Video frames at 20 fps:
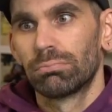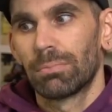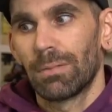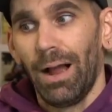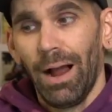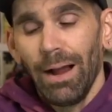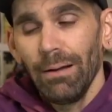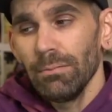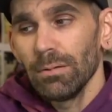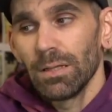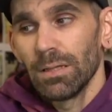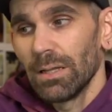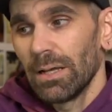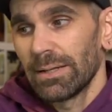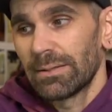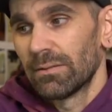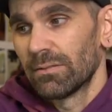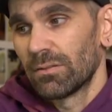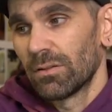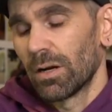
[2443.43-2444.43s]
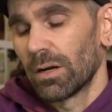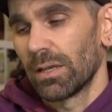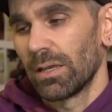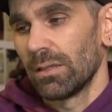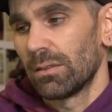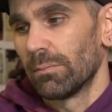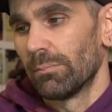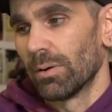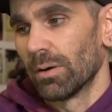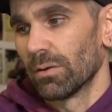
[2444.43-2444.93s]
I really like the stock
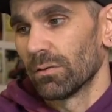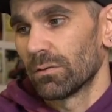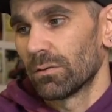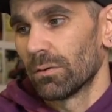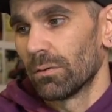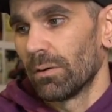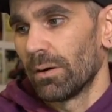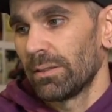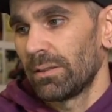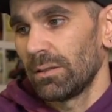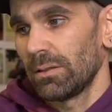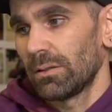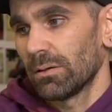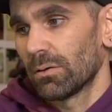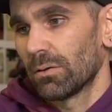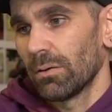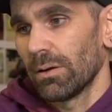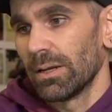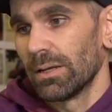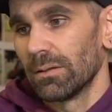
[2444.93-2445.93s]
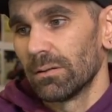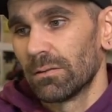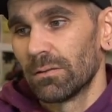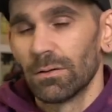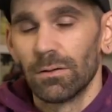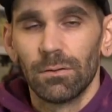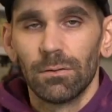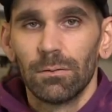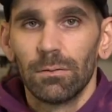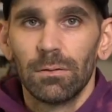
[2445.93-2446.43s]
ether barrels though. I think they're great.
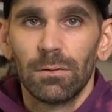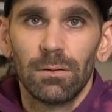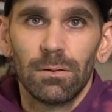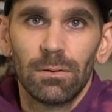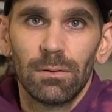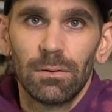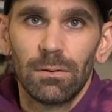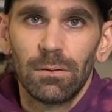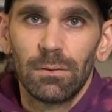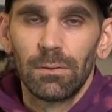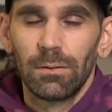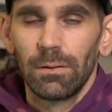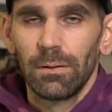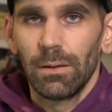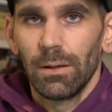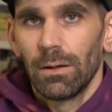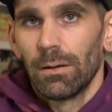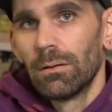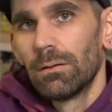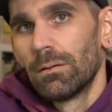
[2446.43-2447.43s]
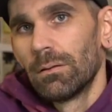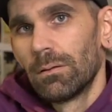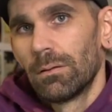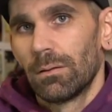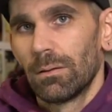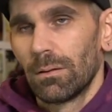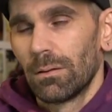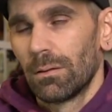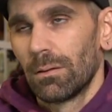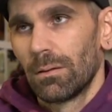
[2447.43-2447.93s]
So yeah.
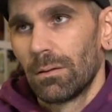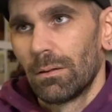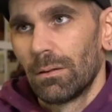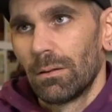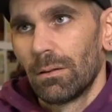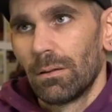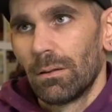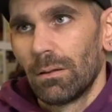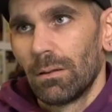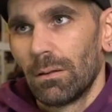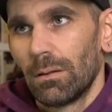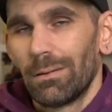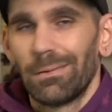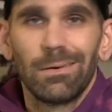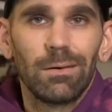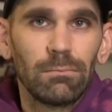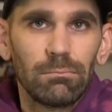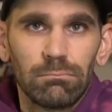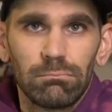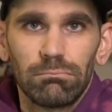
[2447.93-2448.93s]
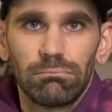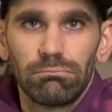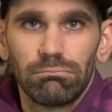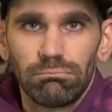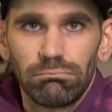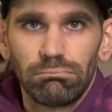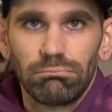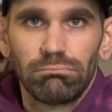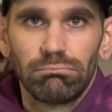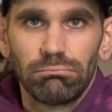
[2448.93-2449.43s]
Yeah.
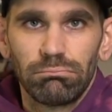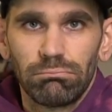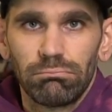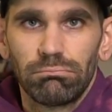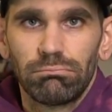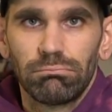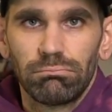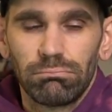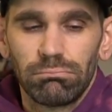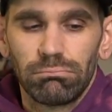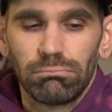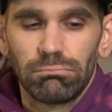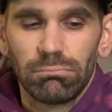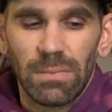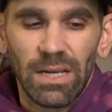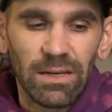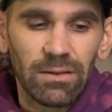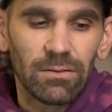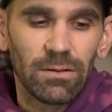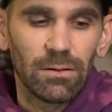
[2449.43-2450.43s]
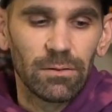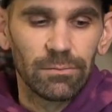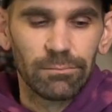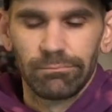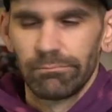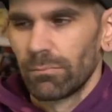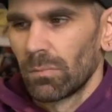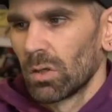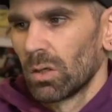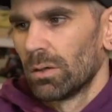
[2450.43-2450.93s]
XLs.
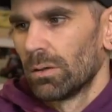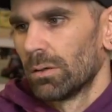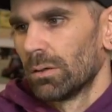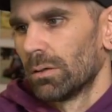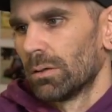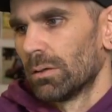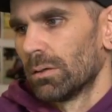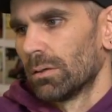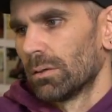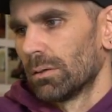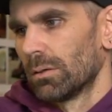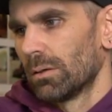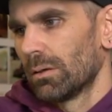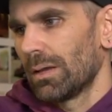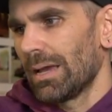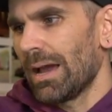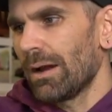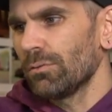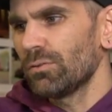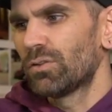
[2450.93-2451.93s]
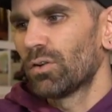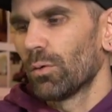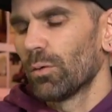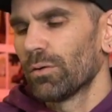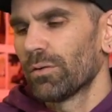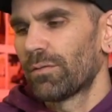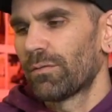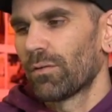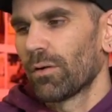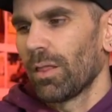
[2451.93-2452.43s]

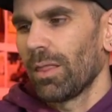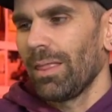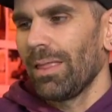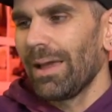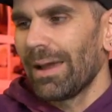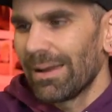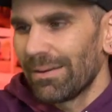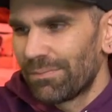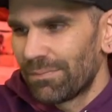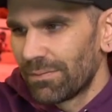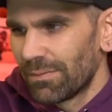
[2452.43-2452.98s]
Outdoors for life.